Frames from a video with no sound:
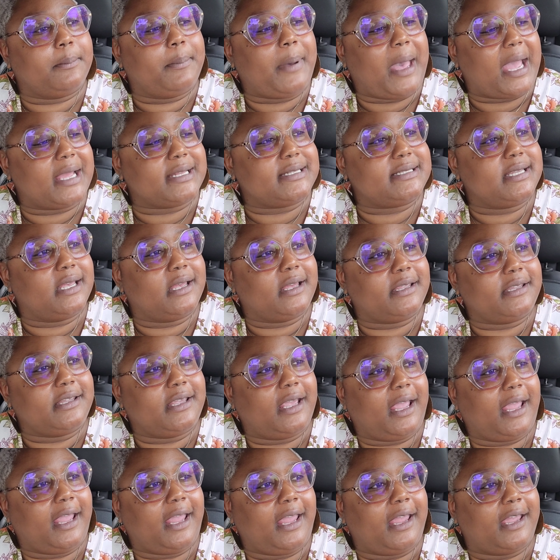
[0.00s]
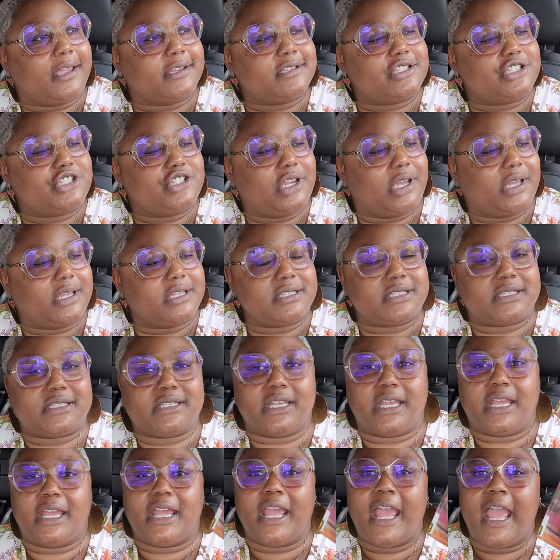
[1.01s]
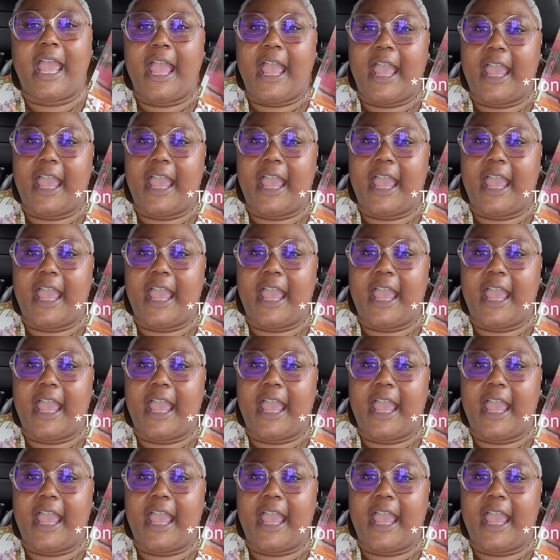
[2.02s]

by Toni Ann Johnson,